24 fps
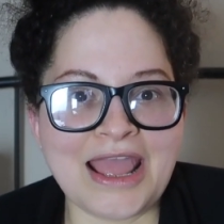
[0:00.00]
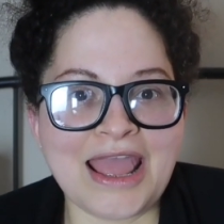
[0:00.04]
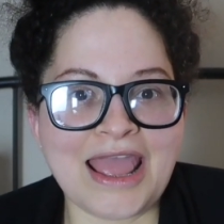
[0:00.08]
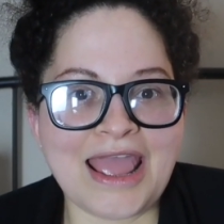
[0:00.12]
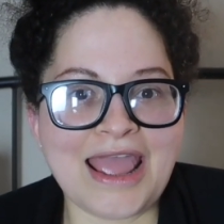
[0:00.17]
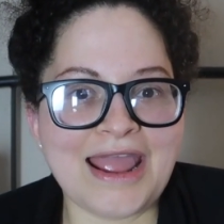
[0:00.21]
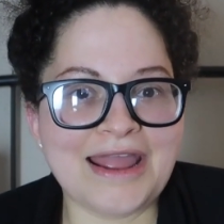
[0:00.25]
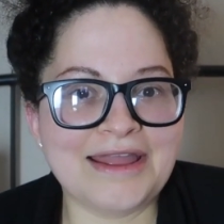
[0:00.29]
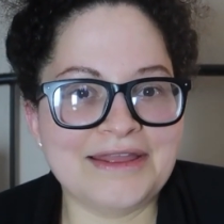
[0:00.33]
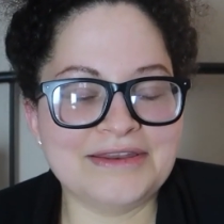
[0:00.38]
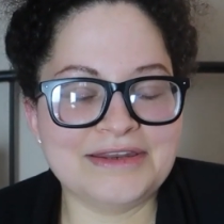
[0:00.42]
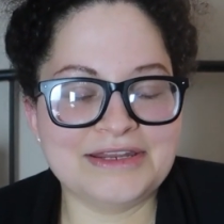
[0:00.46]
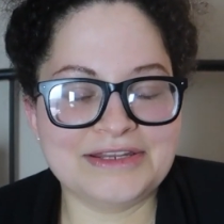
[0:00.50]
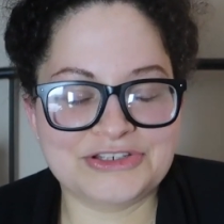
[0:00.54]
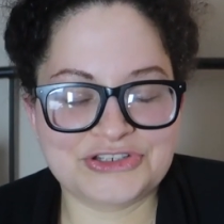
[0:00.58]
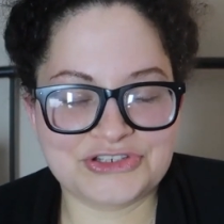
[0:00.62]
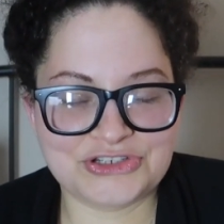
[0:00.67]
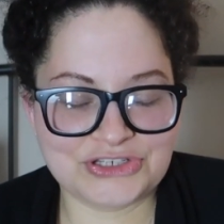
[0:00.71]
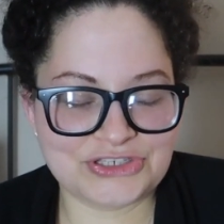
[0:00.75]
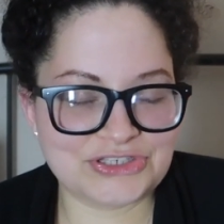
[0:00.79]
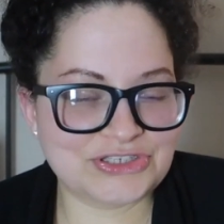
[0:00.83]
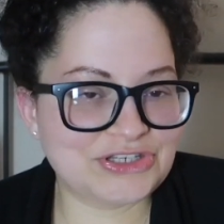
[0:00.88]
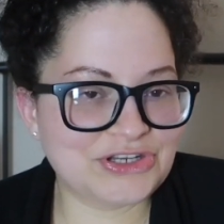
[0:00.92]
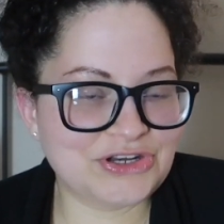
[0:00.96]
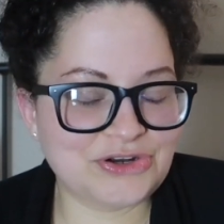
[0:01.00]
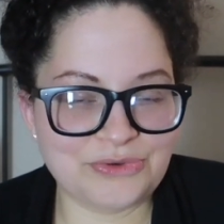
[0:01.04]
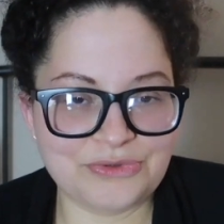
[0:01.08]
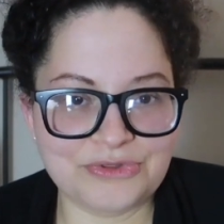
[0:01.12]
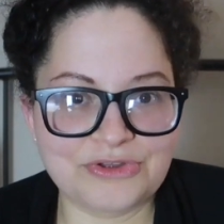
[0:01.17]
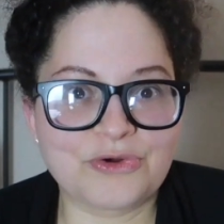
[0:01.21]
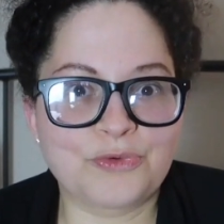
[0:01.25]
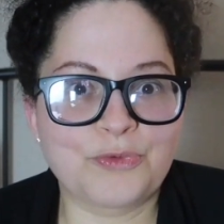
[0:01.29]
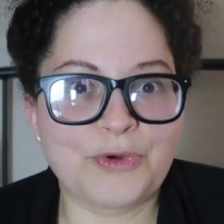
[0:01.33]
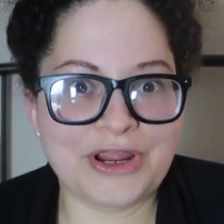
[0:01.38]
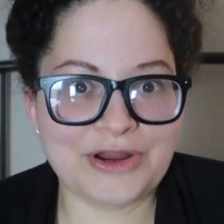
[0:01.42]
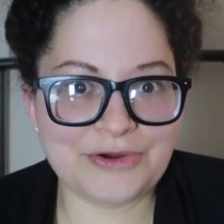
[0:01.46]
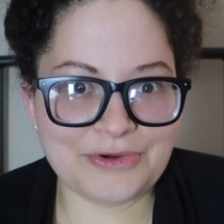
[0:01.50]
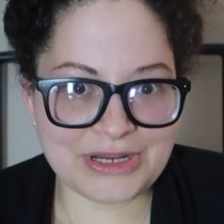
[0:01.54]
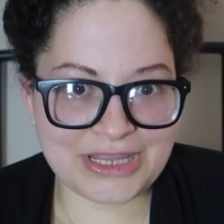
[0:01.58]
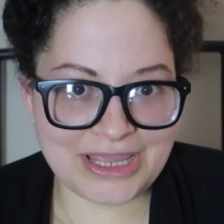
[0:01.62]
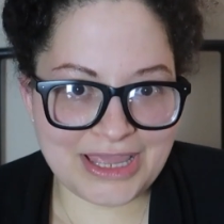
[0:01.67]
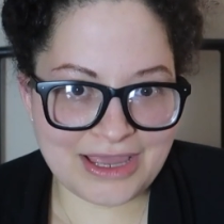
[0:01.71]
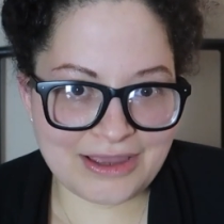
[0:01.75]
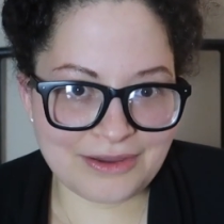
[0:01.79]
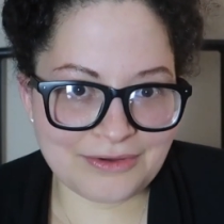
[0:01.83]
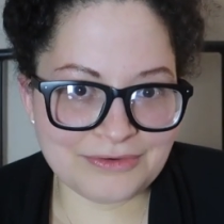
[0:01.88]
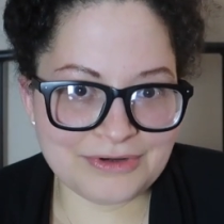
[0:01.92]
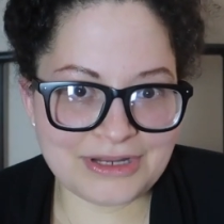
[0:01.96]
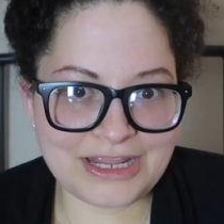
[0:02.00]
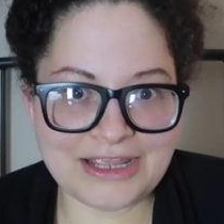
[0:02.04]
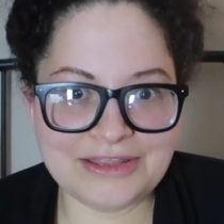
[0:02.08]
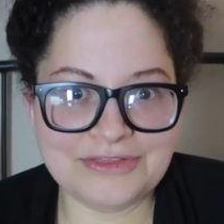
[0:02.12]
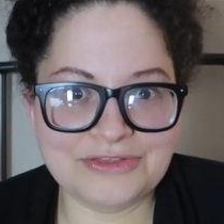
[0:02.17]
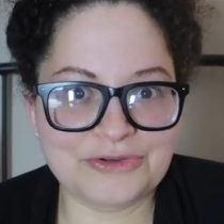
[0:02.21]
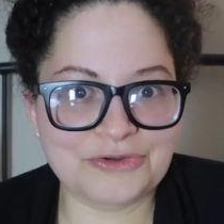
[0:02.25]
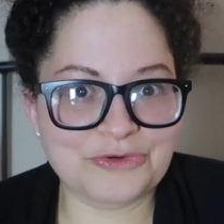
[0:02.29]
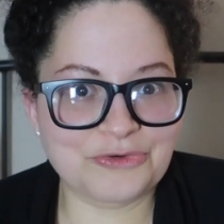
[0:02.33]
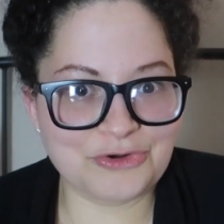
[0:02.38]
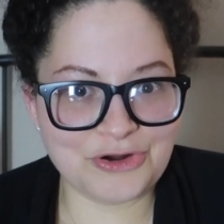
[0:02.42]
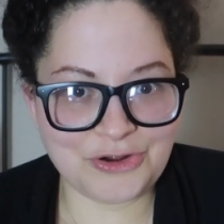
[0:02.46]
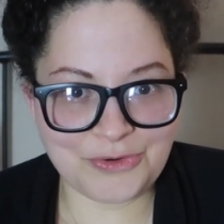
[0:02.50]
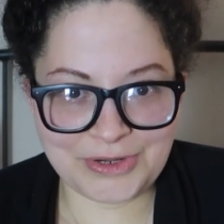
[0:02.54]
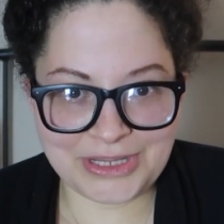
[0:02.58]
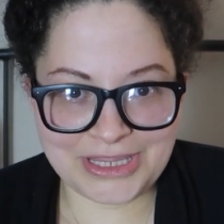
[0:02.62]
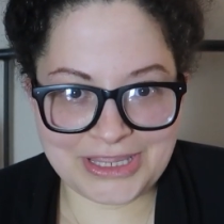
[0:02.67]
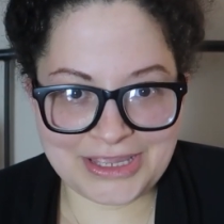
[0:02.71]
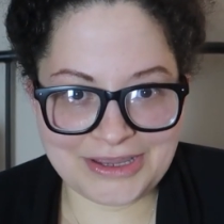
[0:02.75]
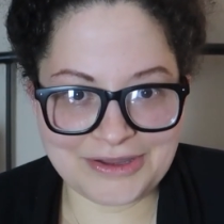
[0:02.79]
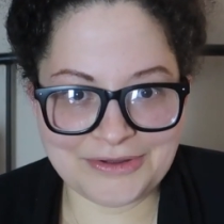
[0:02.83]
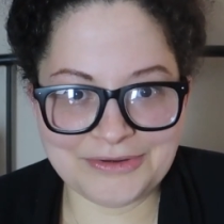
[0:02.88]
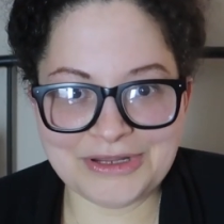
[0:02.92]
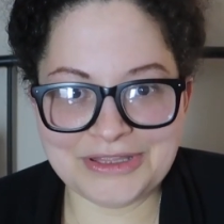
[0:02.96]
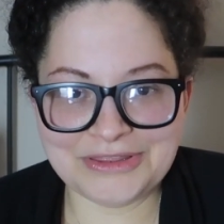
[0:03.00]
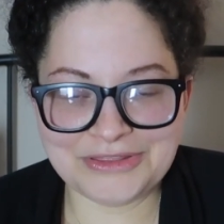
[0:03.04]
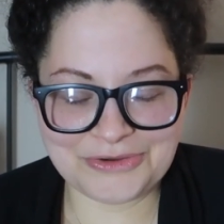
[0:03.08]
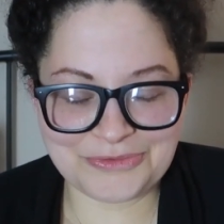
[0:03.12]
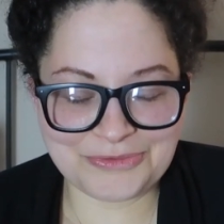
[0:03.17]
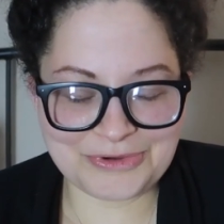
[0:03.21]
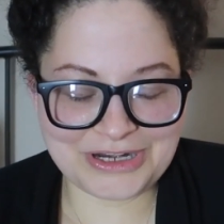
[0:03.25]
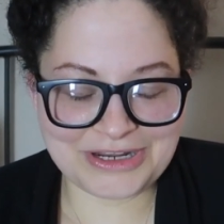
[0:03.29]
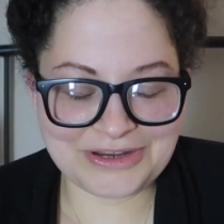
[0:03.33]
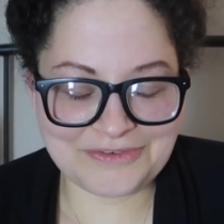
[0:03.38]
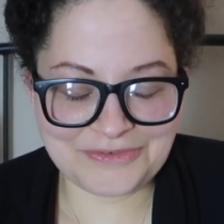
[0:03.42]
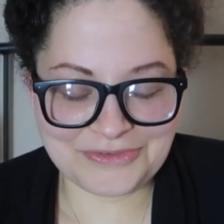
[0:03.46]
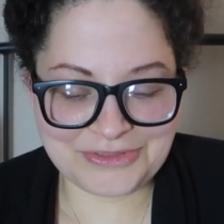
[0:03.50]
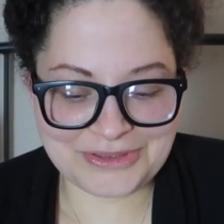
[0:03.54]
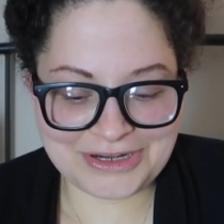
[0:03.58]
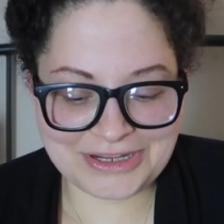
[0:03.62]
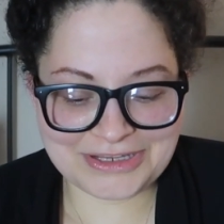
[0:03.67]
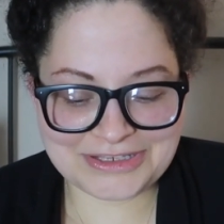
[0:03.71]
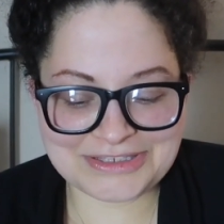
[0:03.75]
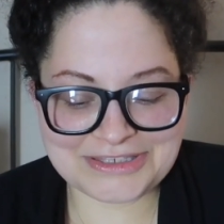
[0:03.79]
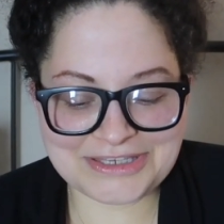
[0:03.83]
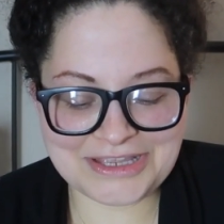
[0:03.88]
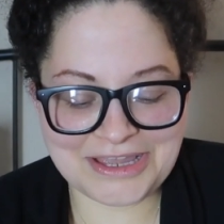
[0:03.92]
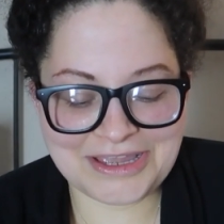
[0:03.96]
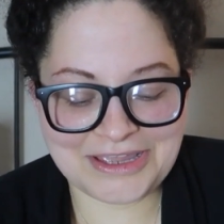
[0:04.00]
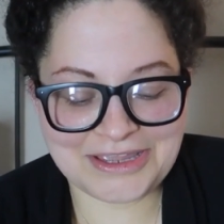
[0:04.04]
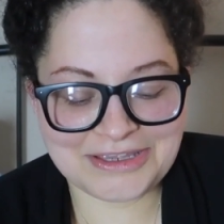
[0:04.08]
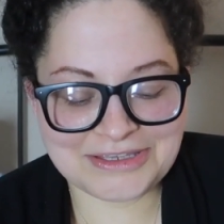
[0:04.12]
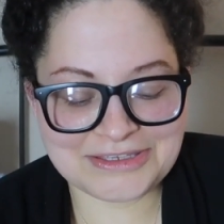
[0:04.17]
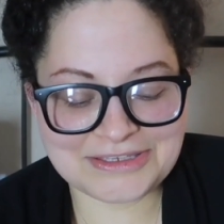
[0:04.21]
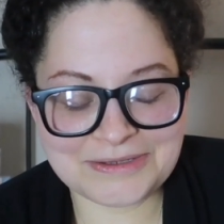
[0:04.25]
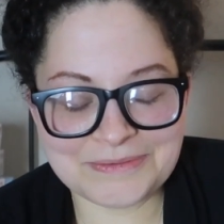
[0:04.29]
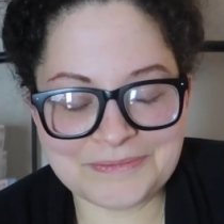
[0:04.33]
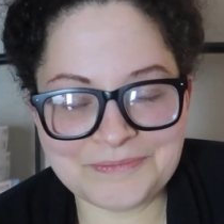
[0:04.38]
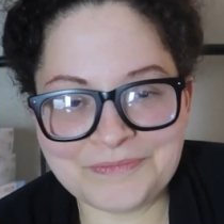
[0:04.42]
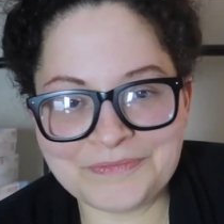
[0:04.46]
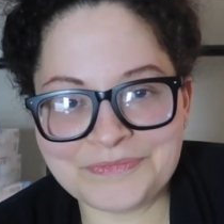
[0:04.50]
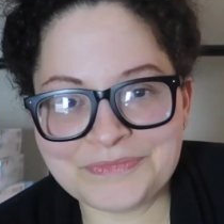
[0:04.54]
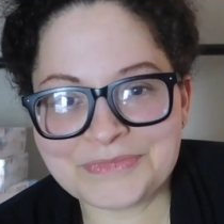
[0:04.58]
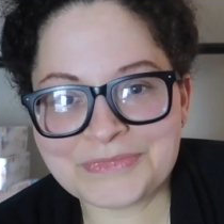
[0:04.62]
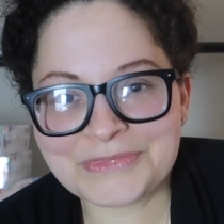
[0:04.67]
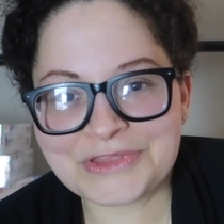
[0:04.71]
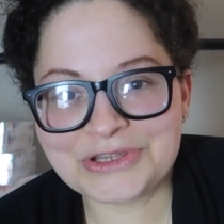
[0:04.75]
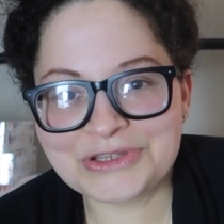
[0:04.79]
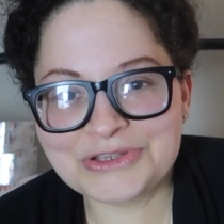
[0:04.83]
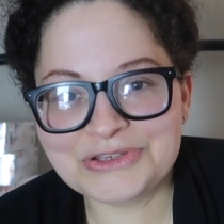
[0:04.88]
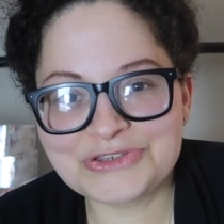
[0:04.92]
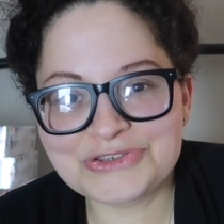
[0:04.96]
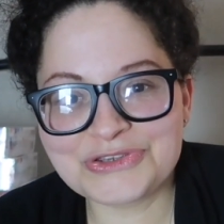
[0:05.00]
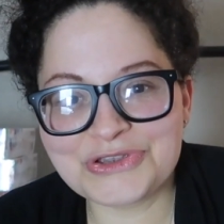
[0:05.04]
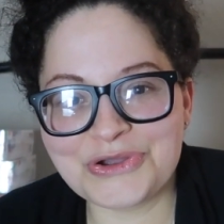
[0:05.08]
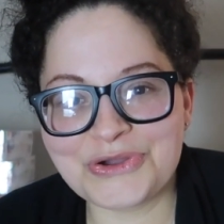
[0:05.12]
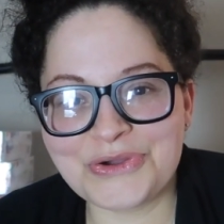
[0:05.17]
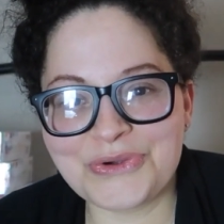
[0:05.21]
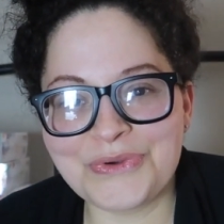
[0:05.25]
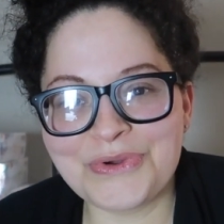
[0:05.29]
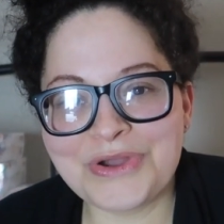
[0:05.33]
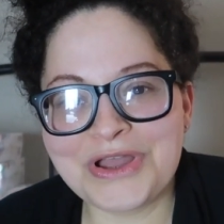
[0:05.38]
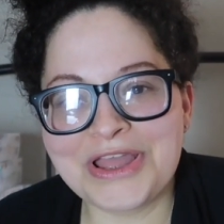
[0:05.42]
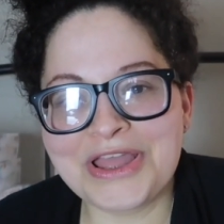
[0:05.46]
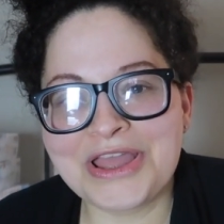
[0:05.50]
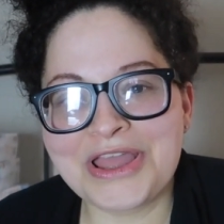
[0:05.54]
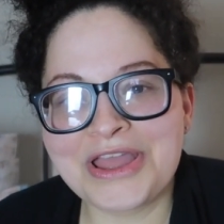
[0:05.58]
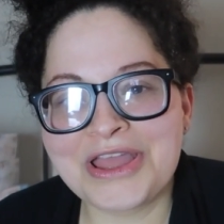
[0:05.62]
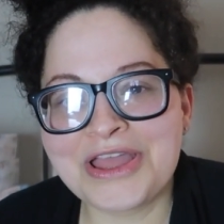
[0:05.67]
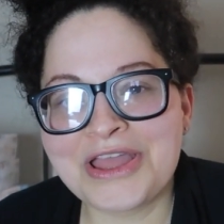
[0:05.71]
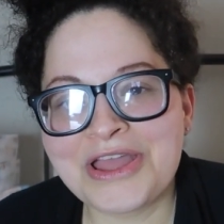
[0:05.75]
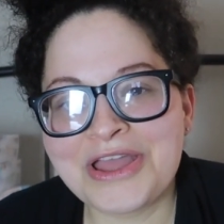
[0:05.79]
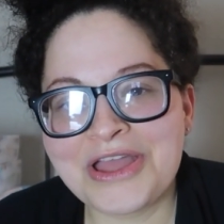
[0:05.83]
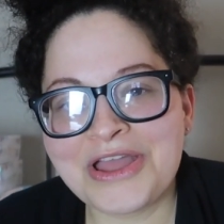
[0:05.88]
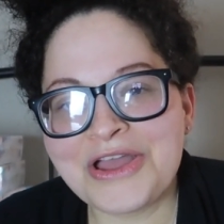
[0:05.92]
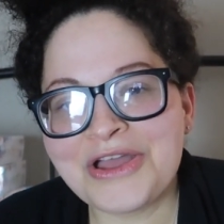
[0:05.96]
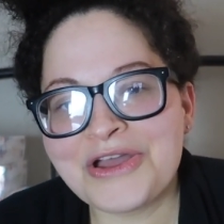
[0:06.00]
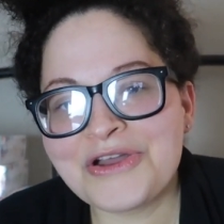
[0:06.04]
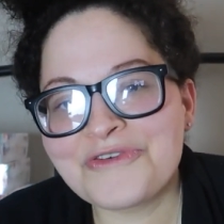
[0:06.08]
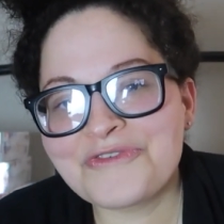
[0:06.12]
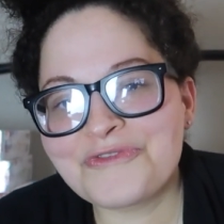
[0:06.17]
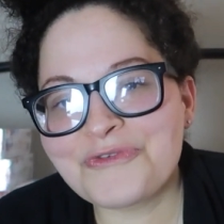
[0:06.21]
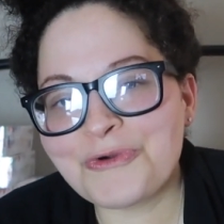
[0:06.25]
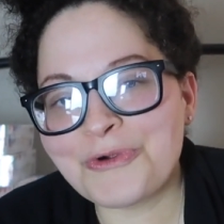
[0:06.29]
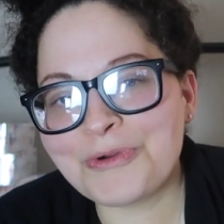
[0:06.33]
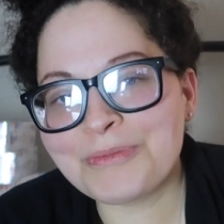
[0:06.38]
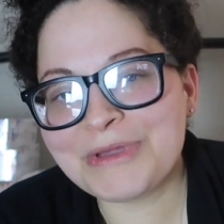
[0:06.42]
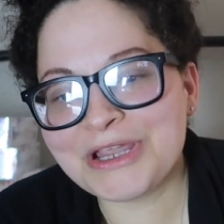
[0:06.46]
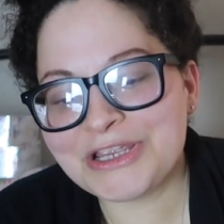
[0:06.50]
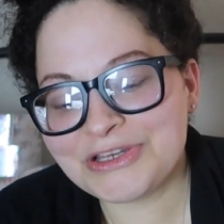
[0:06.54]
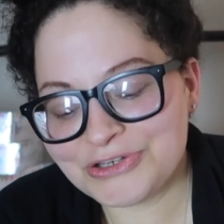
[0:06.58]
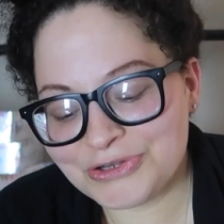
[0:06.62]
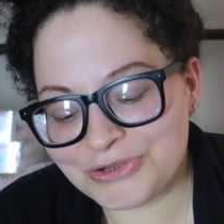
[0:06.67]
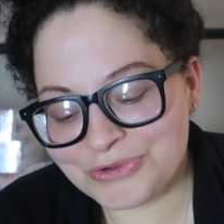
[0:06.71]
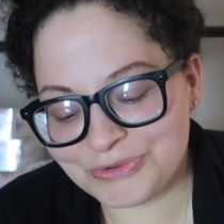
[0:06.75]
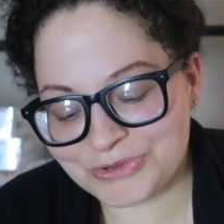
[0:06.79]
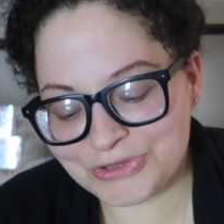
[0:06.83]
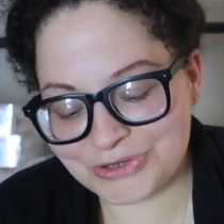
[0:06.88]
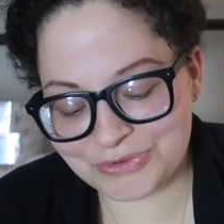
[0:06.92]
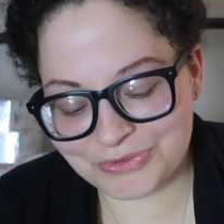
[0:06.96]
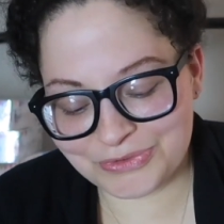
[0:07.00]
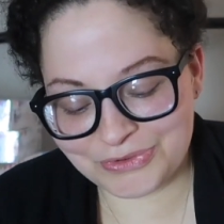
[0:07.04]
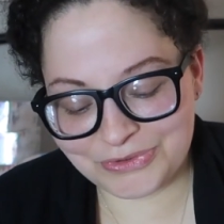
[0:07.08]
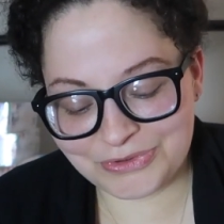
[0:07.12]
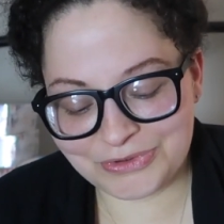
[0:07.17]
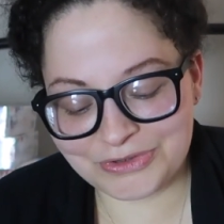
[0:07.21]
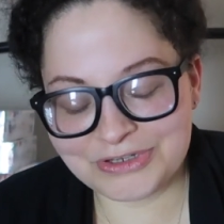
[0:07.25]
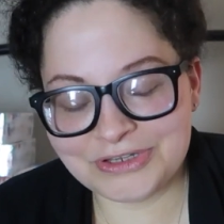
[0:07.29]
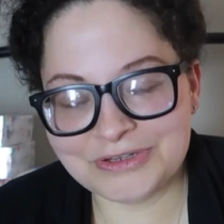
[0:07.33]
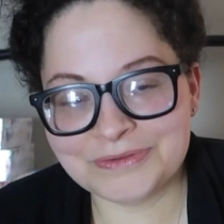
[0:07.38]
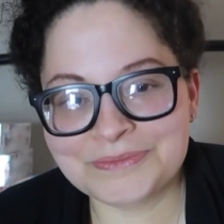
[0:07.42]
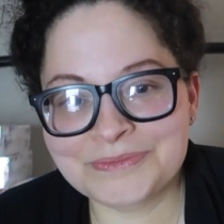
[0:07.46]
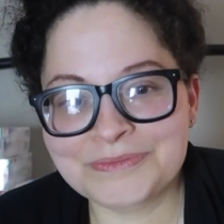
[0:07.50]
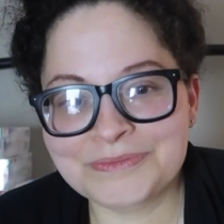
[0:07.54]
And it's just, you know, they're wearing out and they're growing out and they're ready for the next size. So for my 2-year-old,